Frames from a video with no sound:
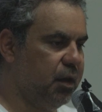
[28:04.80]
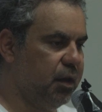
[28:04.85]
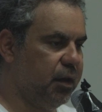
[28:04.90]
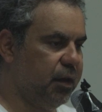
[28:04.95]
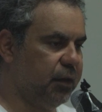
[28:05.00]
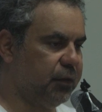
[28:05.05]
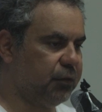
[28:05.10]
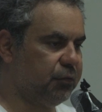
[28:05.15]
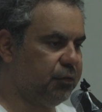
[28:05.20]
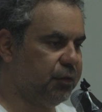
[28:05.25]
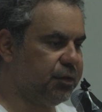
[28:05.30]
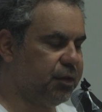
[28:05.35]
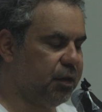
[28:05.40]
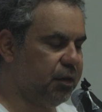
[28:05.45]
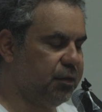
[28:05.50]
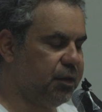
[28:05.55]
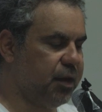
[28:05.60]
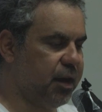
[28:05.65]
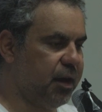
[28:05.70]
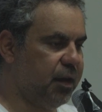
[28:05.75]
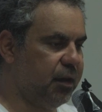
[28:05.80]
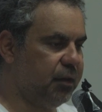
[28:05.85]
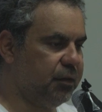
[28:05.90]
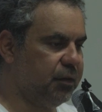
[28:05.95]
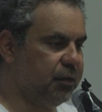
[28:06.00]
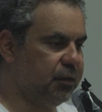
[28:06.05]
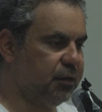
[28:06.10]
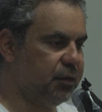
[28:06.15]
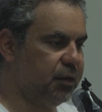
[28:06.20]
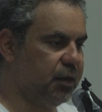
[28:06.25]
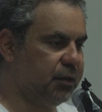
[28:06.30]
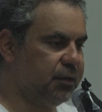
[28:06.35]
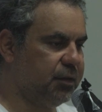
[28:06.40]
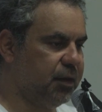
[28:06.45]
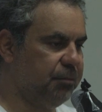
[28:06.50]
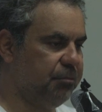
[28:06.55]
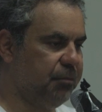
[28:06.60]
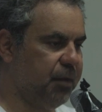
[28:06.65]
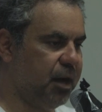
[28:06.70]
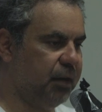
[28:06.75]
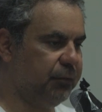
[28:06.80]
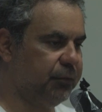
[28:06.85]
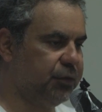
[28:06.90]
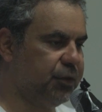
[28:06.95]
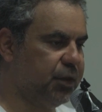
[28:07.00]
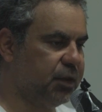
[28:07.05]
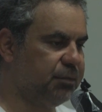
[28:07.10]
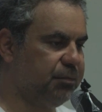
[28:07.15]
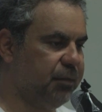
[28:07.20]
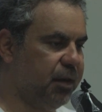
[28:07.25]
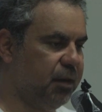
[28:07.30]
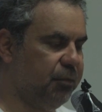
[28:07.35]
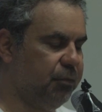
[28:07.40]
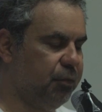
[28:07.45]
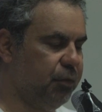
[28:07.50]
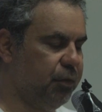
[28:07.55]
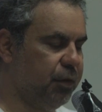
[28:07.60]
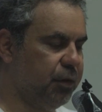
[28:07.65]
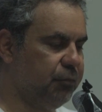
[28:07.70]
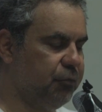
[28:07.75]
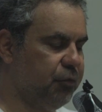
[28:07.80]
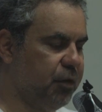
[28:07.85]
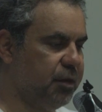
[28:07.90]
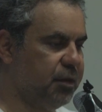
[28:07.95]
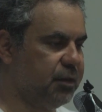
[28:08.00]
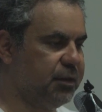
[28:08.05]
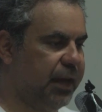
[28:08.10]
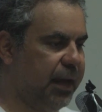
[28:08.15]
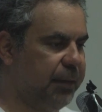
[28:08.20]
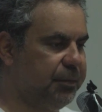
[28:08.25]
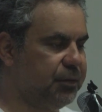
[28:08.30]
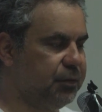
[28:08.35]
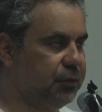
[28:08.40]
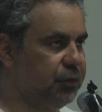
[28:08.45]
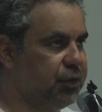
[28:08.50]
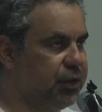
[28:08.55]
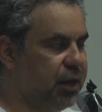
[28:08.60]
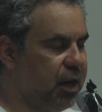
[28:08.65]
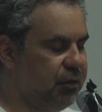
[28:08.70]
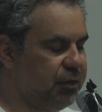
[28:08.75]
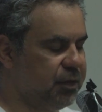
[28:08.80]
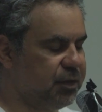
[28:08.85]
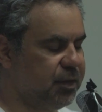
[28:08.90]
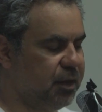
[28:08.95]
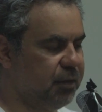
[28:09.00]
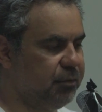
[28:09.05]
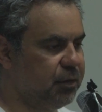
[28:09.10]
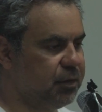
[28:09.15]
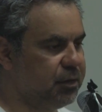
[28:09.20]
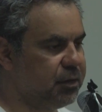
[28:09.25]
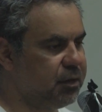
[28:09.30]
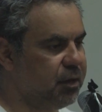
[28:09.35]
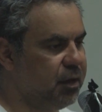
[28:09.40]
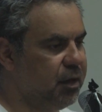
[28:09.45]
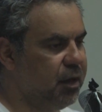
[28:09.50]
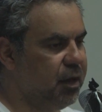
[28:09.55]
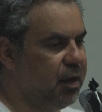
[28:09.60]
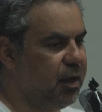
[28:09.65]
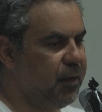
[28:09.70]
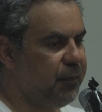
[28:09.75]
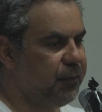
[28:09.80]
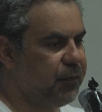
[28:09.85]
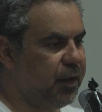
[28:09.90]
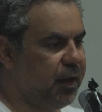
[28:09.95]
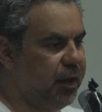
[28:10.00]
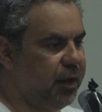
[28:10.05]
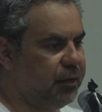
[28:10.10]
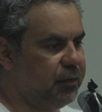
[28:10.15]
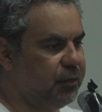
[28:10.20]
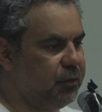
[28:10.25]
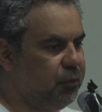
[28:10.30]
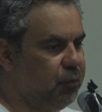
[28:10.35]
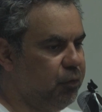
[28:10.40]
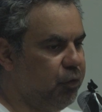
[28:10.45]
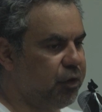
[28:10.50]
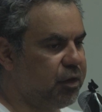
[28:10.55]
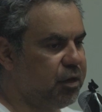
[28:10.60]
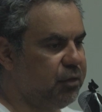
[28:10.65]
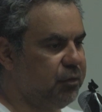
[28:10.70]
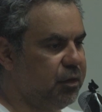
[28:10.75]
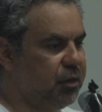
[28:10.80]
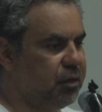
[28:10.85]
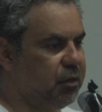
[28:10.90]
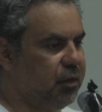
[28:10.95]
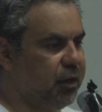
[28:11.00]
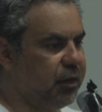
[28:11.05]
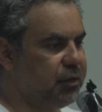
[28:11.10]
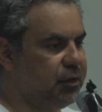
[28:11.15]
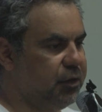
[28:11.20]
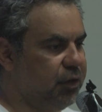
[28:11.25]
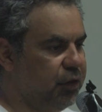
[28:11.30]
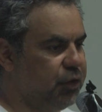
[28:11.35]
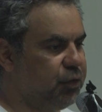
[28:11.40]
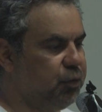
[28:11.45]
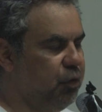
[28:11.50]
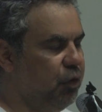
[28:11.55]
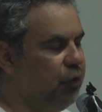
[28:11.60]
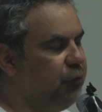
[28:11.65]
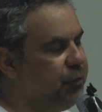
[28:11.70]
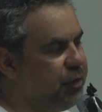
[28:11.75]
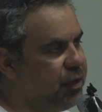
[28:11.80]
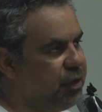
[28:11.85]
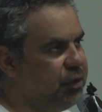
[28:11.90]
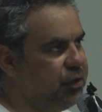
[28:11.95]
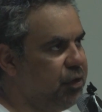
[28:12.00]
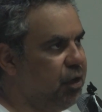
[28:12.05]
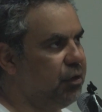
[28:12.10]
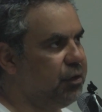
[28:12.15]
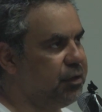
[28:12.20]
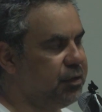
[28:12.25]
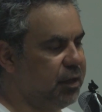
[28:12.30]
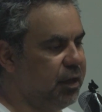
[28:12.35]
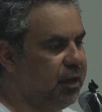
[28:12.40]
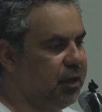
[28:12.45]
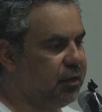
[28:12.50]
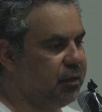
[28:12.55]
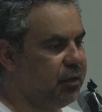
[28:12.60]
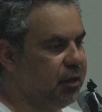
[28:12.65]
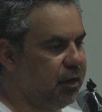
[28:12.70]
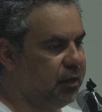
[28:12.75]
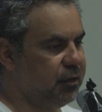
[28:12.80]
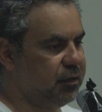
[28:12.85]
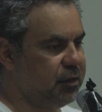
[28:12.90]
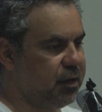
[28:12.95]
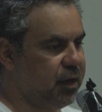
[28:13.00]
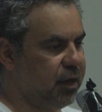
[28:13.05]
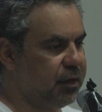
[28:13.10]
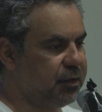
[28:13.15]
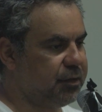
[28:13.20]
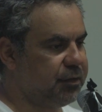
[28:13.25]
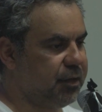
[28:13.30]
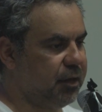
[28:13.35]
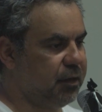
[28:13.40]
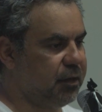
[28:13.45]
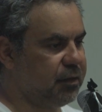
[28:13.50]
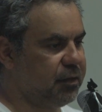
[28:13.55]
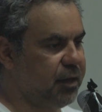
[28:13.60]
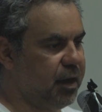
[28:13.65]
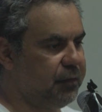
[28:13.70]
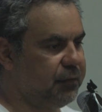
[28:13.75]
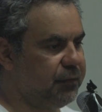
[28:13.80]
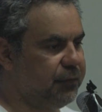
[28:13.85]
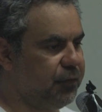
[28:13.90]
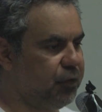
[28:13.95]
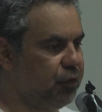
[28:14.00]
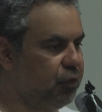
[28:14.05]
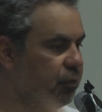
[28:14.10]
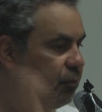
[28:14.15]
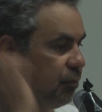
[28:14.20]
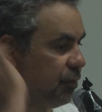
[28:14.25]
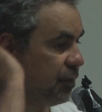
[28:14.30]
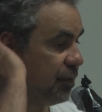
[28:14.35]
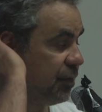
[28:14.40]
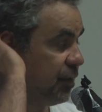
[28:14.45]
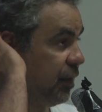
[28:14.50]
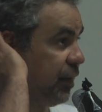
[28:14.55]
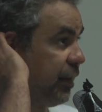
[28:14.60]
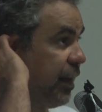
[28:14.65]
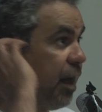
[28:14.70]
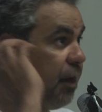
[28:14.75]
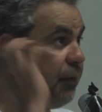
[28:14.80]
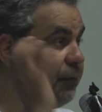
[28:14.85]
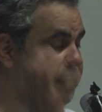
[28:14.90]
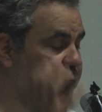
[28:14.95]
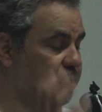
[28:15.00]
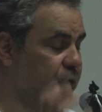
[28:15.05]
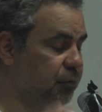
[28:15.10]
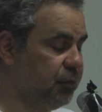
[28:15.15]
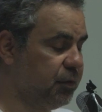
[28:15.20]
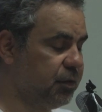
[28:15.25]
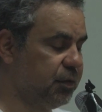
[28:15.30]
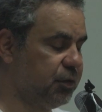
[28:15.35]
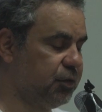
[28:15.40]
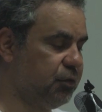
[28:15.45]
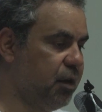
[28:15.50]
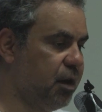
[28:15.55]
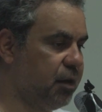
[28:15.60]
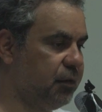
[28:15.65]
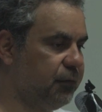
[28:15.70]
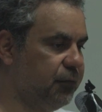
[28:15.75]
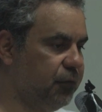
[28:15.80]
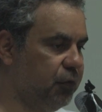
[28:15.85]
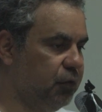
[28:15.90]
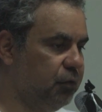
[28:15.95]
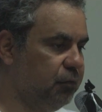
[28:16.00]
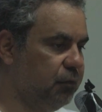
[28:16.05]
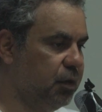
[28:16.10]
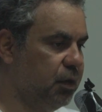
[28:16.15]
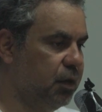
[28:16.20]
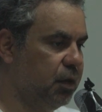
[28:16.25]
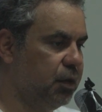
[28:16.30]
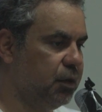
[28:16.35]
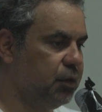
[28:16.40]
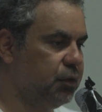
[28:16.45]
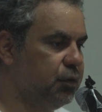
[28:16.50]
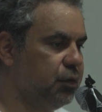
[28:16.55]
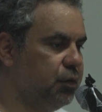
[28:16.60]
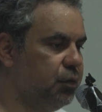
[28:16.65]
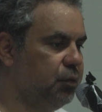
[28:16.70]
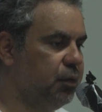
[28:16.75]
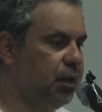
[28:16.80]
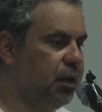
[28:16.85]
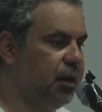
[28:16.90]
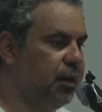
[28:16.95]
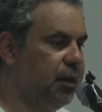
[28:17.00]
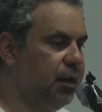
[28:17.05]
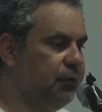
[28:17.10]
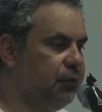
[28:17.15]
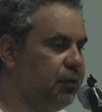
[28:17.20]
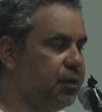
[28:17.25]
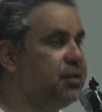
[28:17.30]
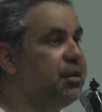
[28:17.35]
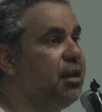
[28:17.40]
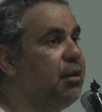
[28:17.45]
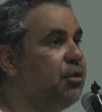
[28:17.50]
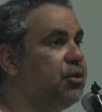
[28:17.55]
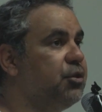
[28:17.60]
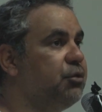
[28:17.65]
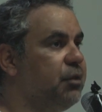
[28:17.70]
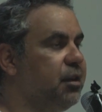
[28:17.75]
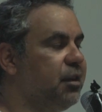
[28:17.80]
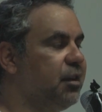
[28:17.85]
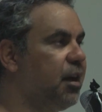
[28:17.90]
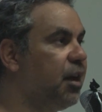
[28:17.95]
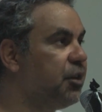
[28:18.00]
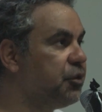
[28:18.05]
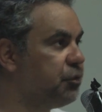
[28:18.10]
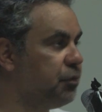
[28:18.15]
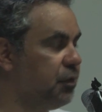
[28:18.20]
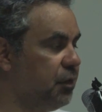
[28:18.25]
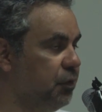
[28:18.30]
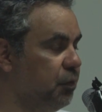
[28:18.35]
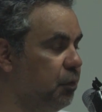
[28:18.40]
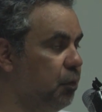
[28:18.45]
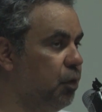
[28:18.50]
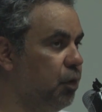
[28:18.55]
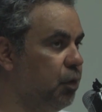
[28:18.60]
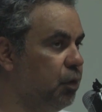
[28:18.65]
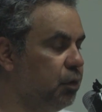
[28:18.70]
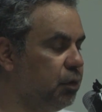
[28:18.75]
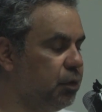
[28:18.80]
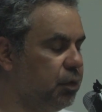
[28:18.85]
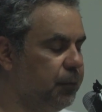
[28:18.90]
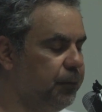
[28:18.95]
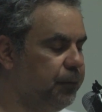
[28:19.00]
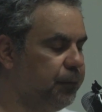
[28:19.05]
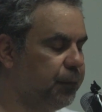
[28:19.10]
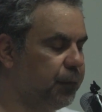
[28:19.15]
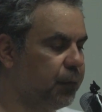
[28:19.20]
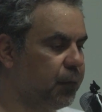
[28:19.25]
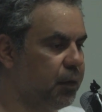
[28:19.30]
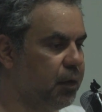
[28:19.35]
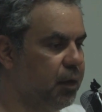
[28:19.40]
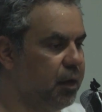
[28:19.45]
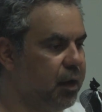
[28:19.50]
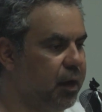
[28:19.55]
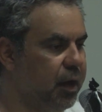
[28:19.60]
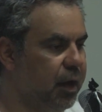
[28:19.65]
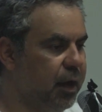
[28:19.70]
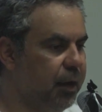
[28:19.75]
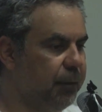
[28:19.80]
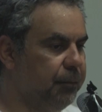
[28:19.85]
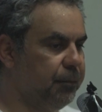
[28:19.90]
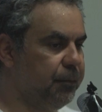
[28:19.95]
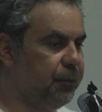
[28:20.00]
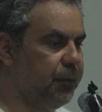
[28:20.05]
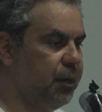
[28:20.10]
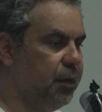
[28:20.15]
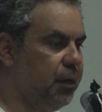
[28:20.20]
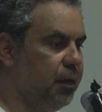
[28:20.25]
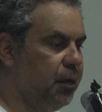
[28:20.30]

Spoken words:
and Chris O'Dowd and Deb Malm and Jess Mowboy, Miranda Tapsell and Shari Sebbins. And working with $12 million there, and selling our film, this Australian film, to every territory and country in the world. I'm